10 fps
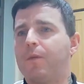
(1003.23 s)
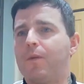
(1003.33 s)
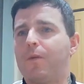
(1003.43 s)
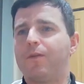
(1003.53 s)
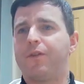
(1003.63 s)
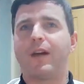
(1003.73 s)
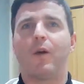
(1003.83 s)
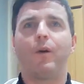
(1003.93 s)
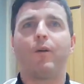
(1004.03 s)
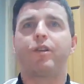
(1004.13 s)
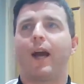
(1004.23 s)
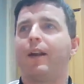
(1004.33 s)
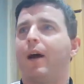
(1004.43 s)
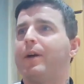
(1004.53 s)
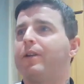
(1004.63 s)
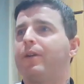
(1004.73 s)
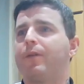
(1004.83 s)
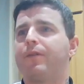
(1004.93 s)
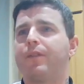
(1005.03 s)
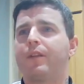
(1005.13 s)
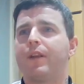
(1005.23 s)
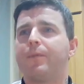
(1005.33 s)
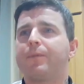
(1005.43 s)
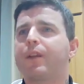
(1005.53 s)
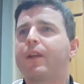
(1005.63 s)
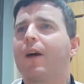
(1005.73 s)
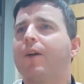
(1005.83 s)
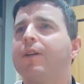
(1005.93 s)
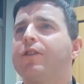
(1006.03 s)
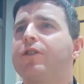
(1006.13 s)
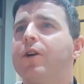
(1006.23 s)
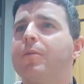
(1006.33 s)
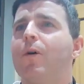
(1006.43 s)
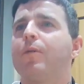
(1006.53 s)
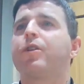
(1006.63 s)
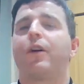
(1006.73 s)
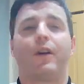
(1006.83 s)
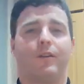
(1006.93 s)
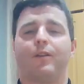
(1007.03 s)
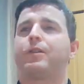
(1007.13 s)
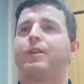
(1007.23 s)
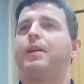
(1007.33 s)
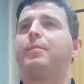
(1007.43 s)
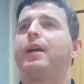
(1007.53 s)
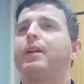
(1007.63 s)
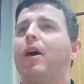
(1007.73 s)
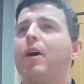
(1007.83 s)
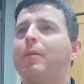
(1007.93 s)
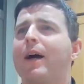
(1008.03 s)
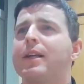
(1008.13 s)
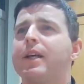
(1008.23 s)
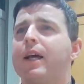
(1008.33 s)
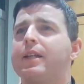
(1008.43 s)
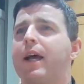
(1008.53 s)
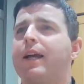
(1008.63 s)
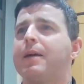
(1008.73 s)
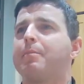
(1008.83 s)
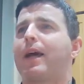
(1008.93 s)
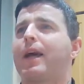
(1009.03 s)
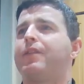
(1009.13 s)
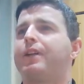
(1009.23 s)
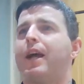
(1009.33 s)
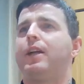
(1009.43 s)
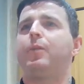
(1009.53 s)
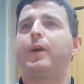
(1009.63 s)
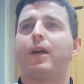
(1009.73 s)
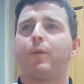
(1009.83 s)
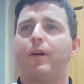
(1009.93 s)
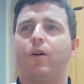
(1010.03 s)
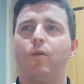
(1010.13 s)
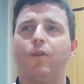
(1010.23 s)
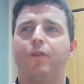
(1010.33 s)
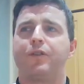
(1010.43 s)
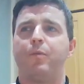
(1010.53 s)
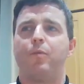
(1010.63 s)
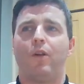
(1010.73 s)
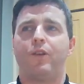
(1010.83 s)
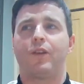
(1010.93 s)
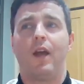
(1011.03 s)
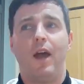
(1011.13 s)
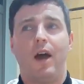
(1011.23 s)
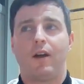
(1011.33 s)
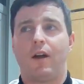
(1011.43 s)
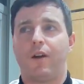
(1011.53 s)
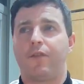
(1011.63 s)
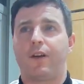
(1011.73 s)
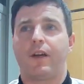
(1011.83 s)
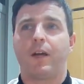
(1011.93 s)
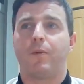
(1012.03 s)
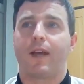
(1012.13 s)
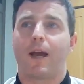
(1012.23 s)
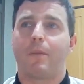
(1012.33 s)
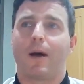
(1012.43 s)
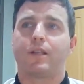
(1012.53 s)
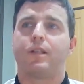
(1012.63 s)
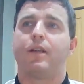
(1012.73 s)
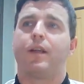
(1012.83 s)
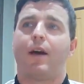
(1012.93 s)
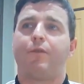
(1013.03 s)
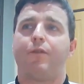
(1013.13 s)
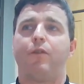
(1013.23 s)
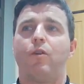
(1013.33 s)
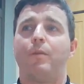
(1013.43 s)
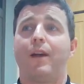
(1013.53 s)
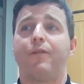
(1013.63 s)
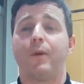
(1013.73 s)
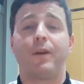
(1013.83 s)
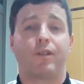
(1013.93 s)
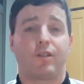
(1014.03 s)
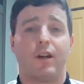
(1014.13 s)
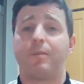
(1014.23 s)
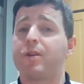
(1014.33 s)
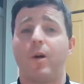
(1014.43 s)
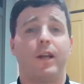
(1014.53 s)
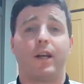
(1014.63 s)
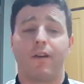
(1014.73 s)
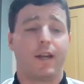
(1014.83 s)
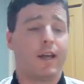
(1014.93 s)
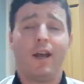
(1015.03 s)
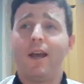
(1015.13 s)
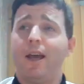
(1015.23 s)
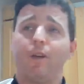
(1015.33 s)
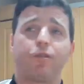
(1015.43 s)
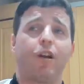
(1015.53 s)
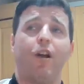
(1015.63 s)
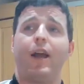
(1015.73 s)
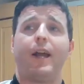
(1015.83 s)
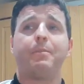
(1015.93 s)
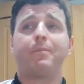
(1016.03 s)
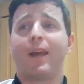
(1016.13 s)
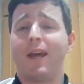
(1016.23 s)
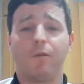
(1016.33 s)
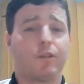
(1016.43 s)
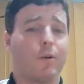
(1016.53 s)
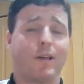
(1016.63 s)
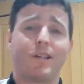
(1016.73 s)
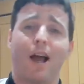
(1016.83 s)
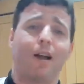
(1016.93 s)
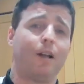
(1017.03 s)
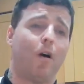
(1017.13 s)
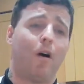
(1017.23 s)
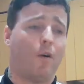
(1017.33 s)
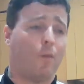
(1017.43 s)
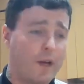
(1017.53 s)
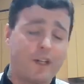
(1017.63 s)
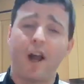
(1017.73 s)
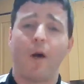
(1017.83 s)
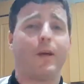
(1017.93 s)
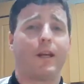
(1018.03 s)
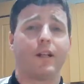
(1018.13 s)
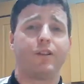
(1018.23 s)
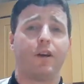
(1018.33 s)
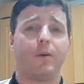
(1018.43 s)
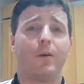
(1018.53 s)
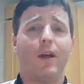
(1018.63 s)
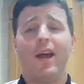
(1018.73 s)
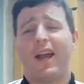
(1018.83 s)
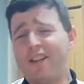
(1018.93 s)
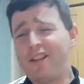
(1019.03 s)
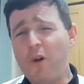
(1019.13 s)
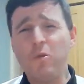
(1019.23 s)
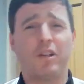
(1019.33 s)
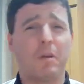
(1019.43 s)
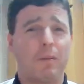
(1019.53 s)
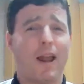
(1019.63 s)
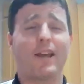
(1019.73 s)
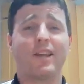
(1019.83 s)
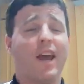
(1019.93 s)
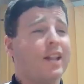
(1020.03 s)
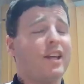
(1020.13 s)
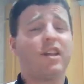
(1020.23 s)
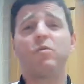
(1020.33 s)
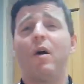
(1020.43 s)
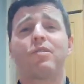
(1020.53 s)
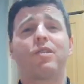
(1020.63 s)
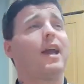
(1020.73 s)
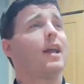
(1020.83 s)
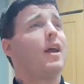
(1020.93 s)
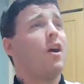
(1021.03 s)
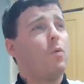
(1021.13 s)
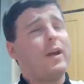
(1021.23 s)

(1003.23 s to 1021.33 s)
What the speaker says: One thing I will say though is, hang on, there's two more. Sorry, I've just sent him a minute. Niall McAteer, take him back every day of the week. We all loved him once, and I think he would get back to that form if we resign him. Totally agree. He'll slot in. He'll do exactly what we know he can do. He knows the players. This is what I'm saying.